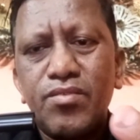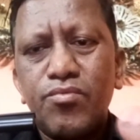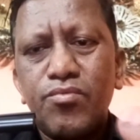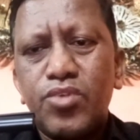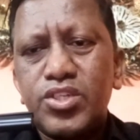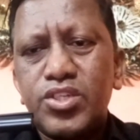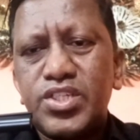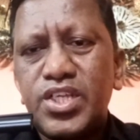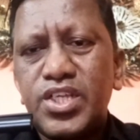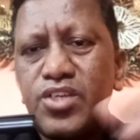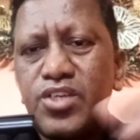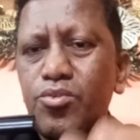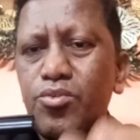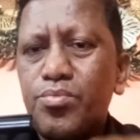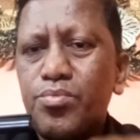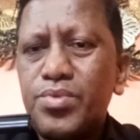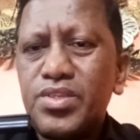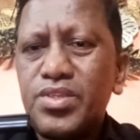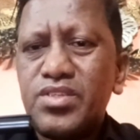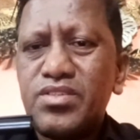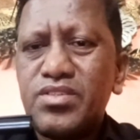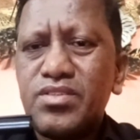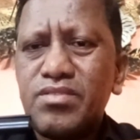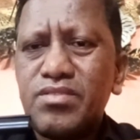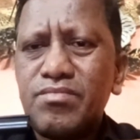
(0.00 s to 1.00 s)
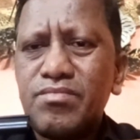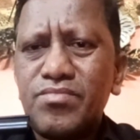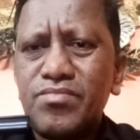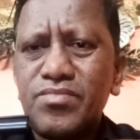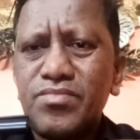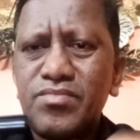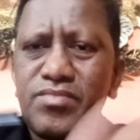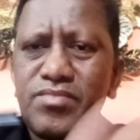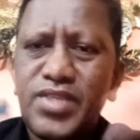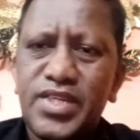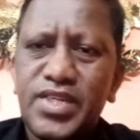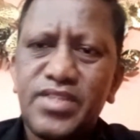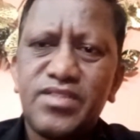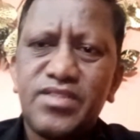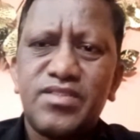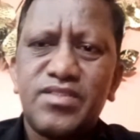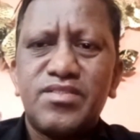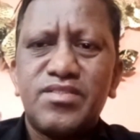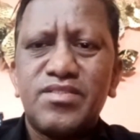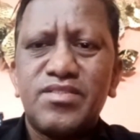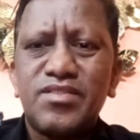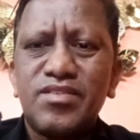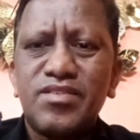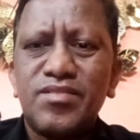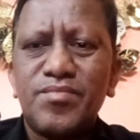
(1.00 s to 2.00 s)
for 10 rupees. That
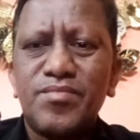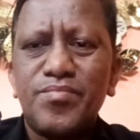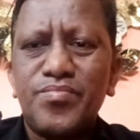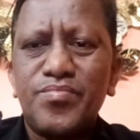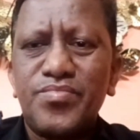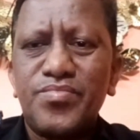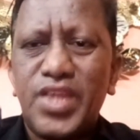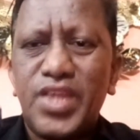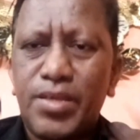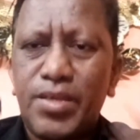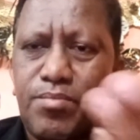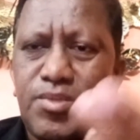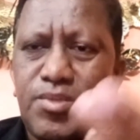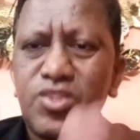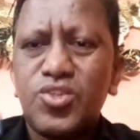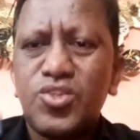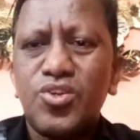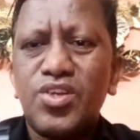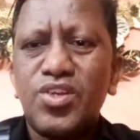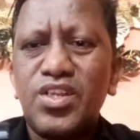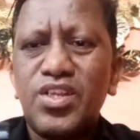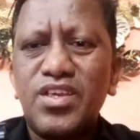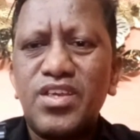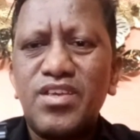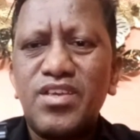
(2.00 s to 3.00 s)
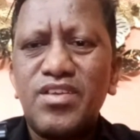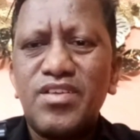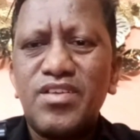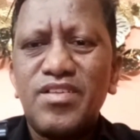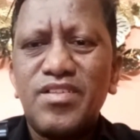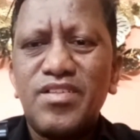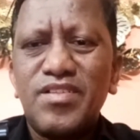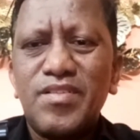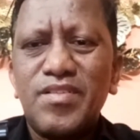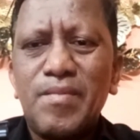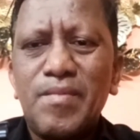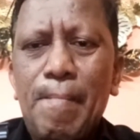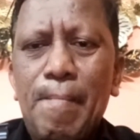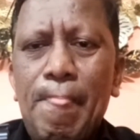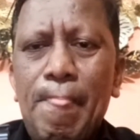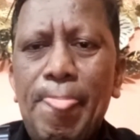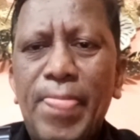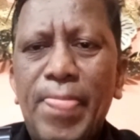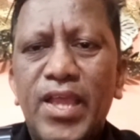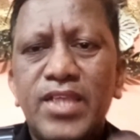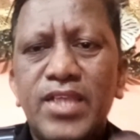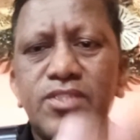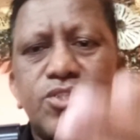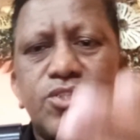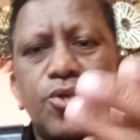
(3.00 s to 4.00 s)
is that much only.
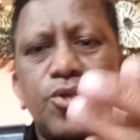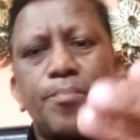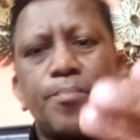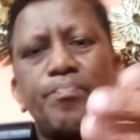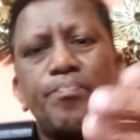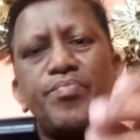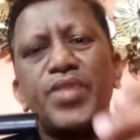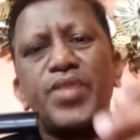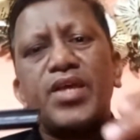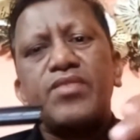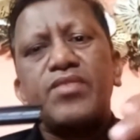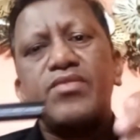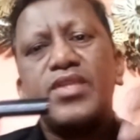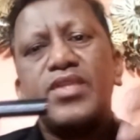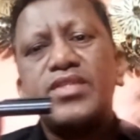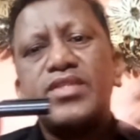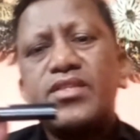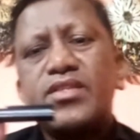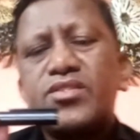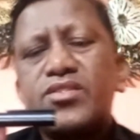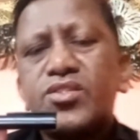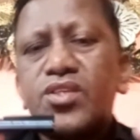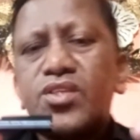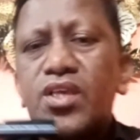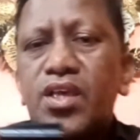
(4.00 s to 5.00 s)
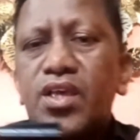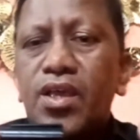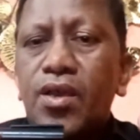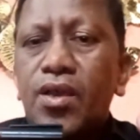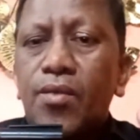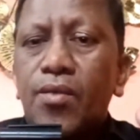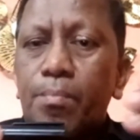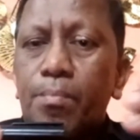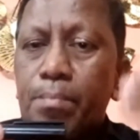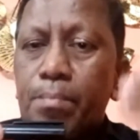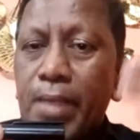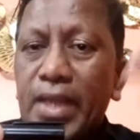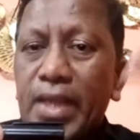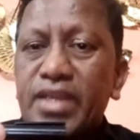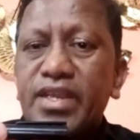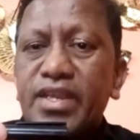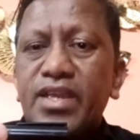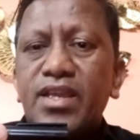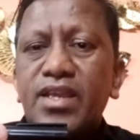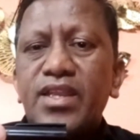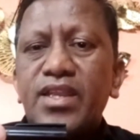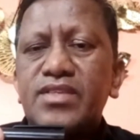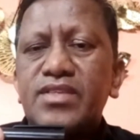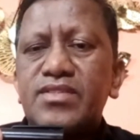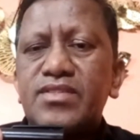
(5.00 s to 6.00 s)
So this is
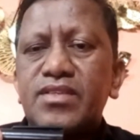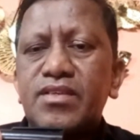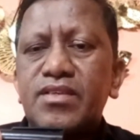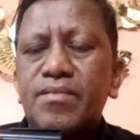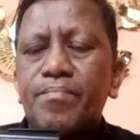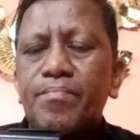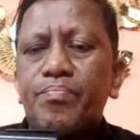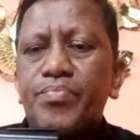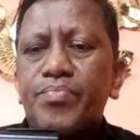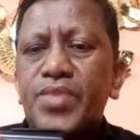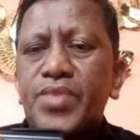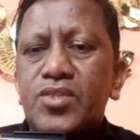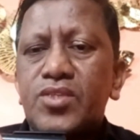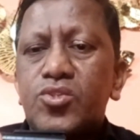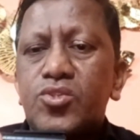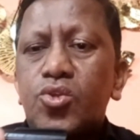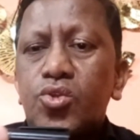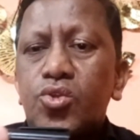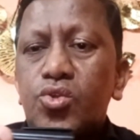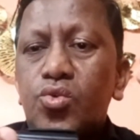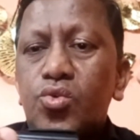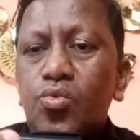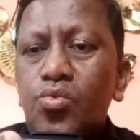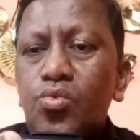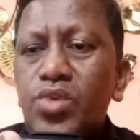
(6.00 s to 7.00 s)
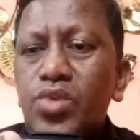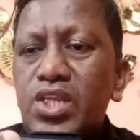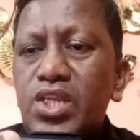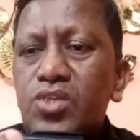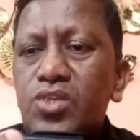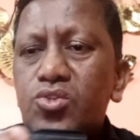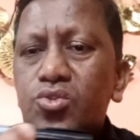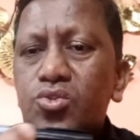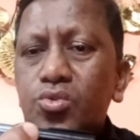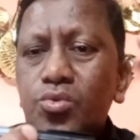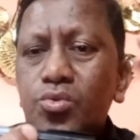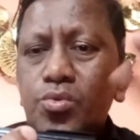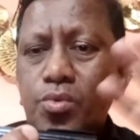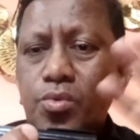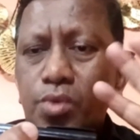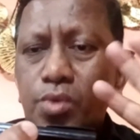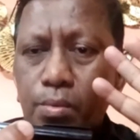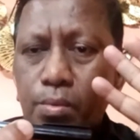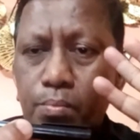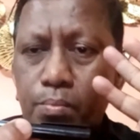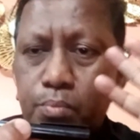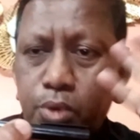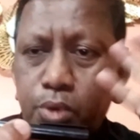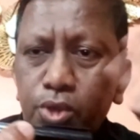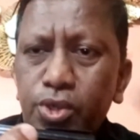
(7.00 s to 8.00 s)
practical exam. So you need to
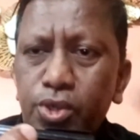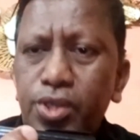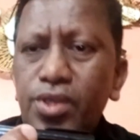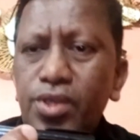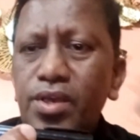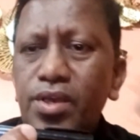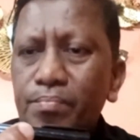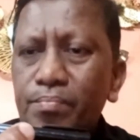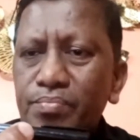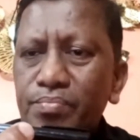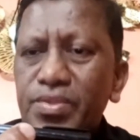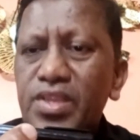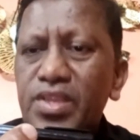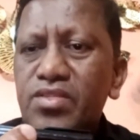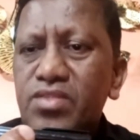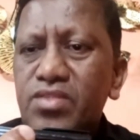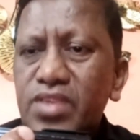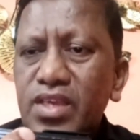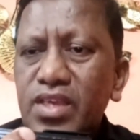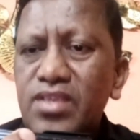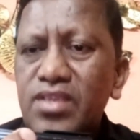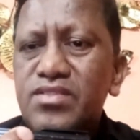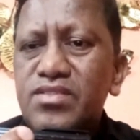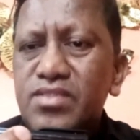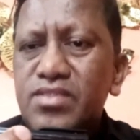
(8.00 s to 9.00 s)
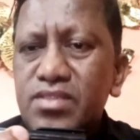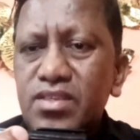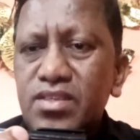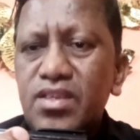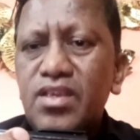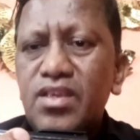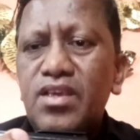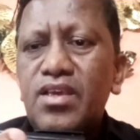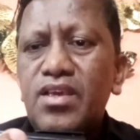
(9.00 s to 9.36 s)
put the things